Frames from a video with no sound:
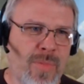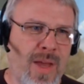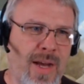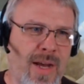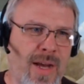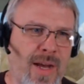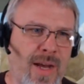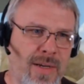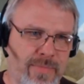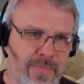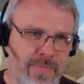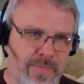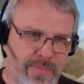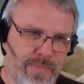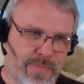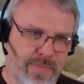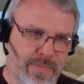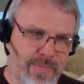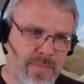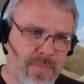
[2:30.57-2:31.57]
Um,
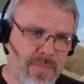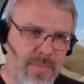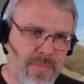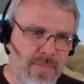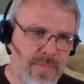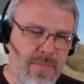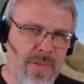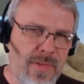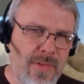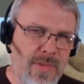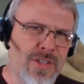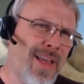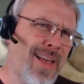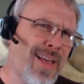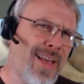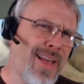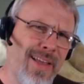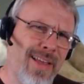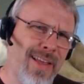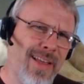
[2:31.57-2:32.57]
so that
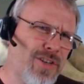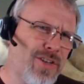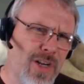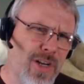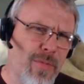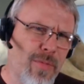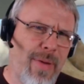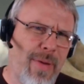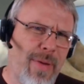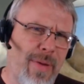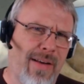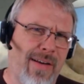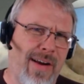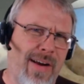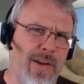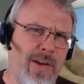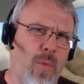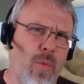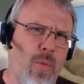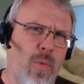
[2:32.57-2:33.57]
kind of gives you a little bit of
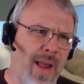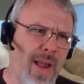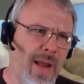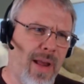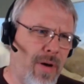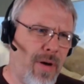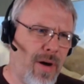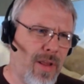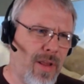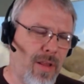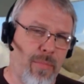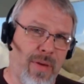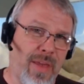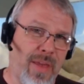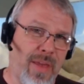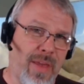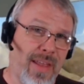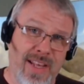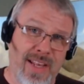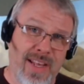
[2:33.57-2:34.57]
background on why I modeled
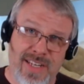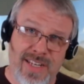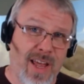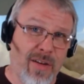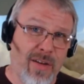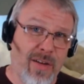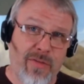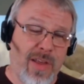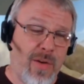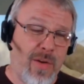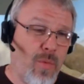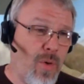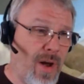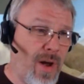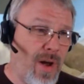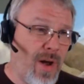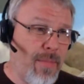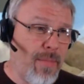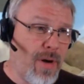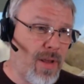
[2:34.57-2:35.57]
BNSF and
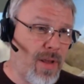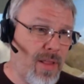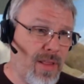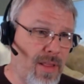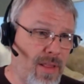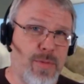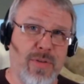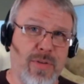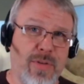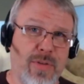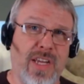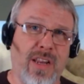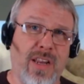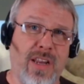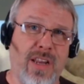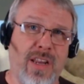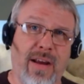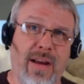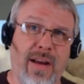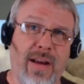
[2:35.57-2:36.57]
why I modeled this
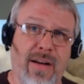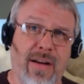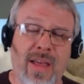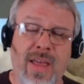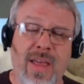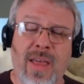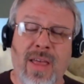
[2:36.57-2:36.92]
particular era,